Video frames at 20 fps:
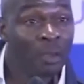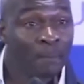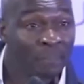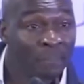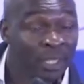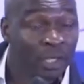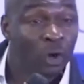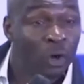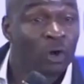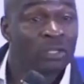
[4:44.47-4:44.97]

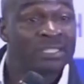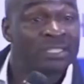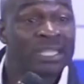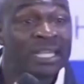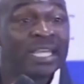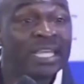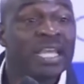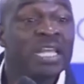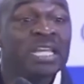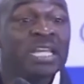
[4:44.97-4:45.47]
because
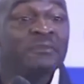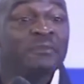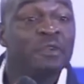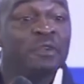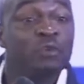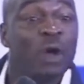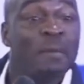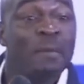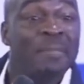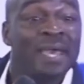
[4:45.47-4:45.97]
the
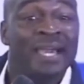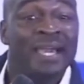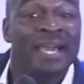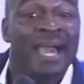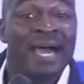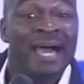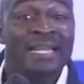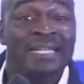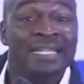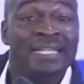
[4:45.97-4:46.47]
individual may
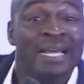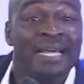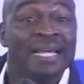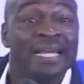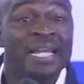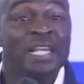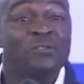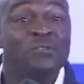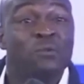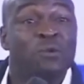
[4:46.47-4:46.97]
carry the
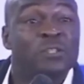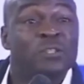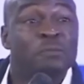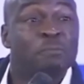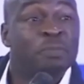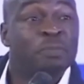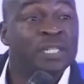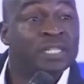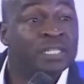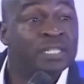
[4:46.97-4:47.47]
grace for
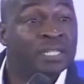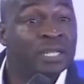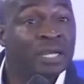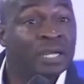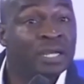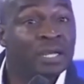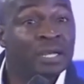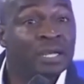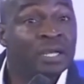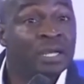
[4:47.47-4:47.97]
speed.
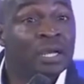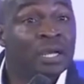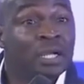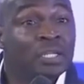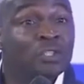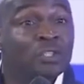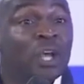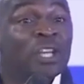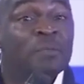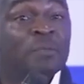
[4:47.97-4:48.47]

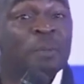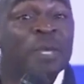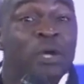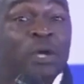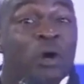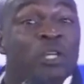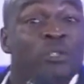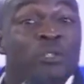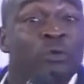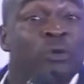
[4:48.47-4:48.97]
Just
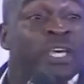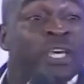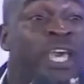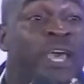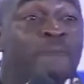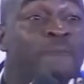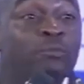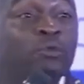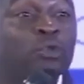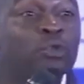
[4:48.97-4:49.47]
because you
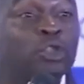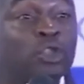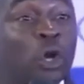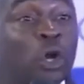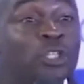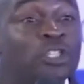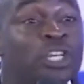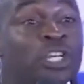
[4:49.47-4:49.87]
came to church,